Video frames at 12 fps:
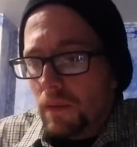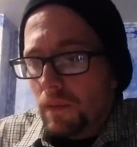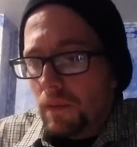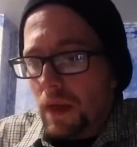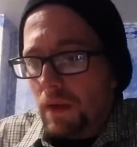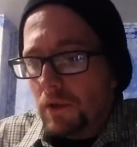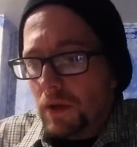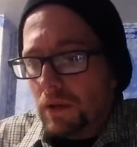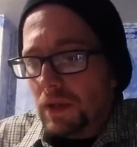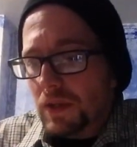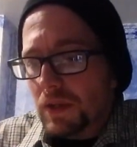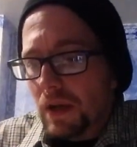them
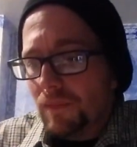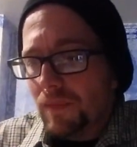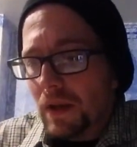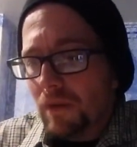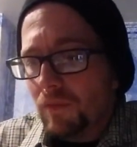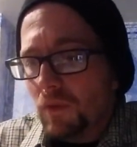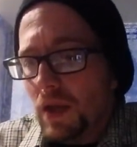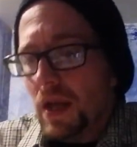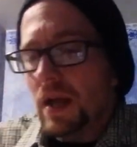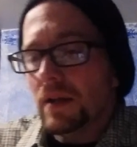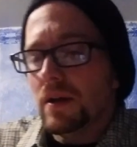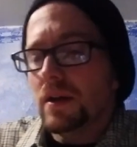doing stuff that if we
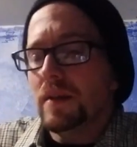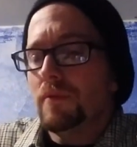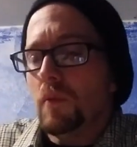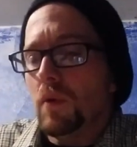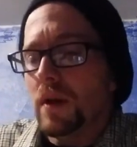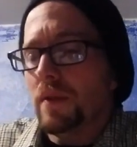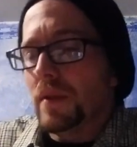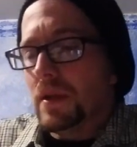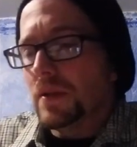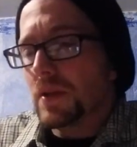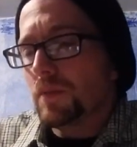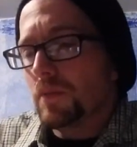had done even one of
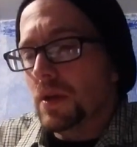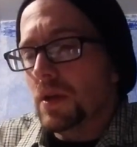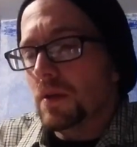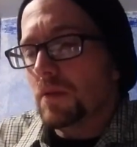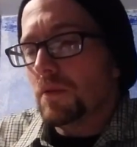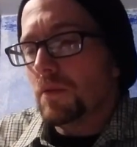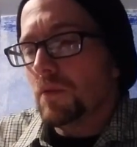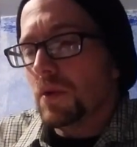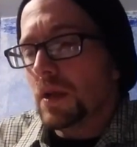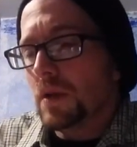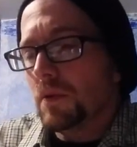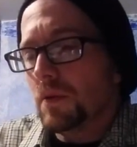these, we
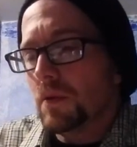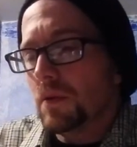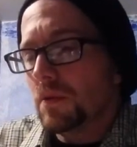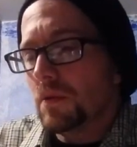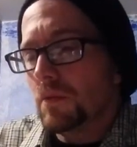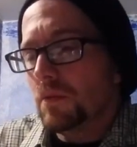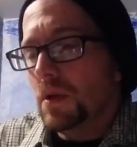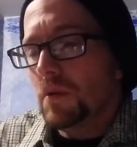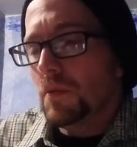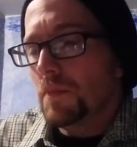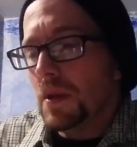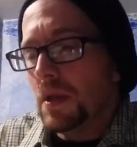
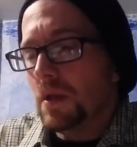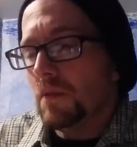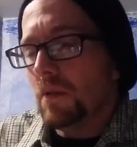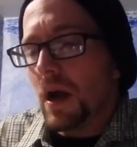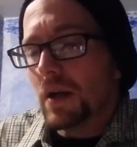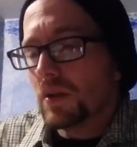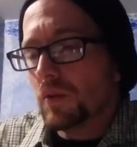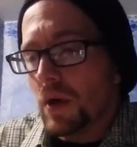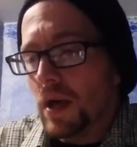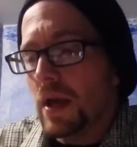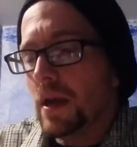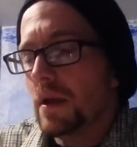would be locked
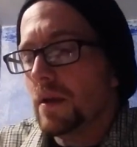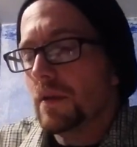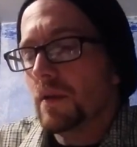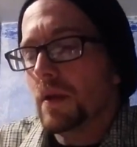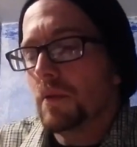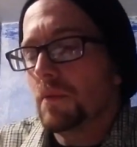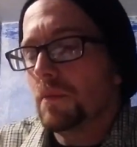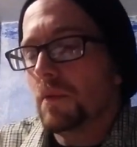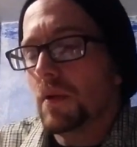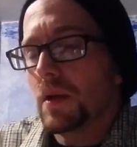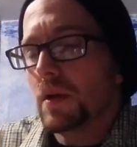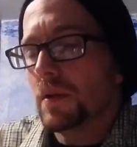away. It
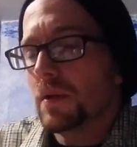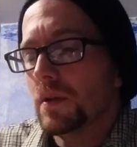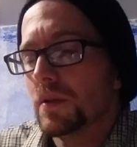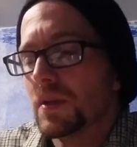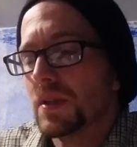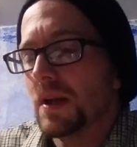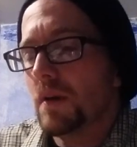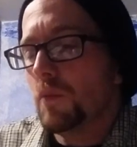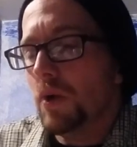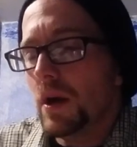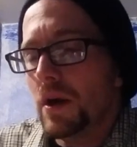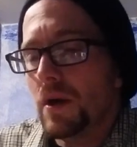would
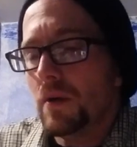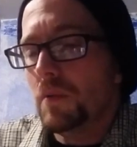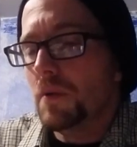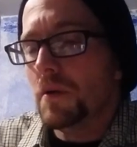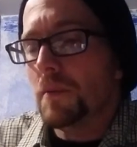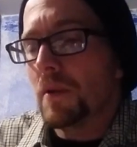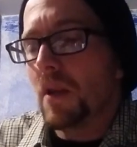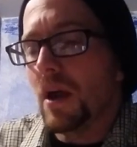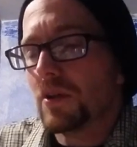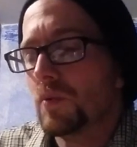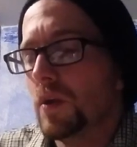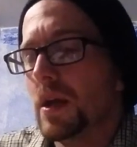somewhere we would have been
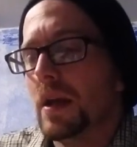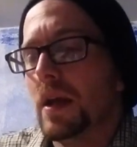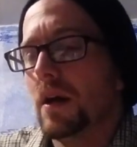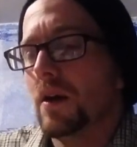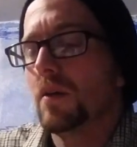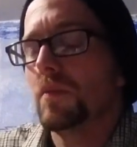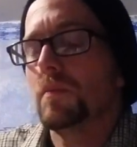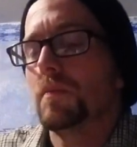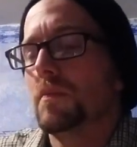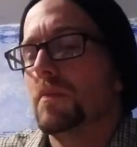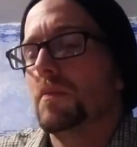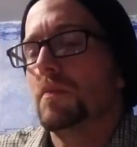locked away in hell
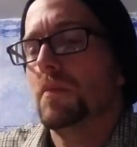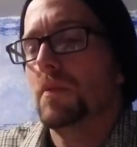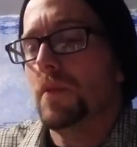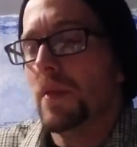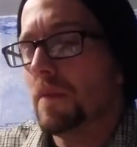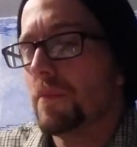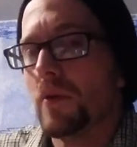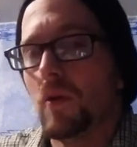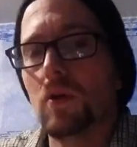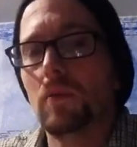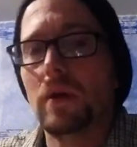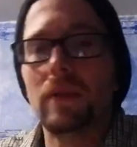with them
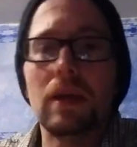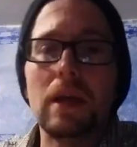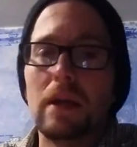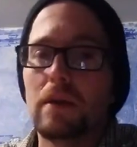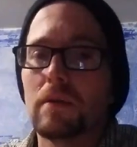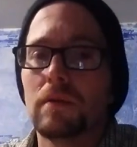throwing away the key.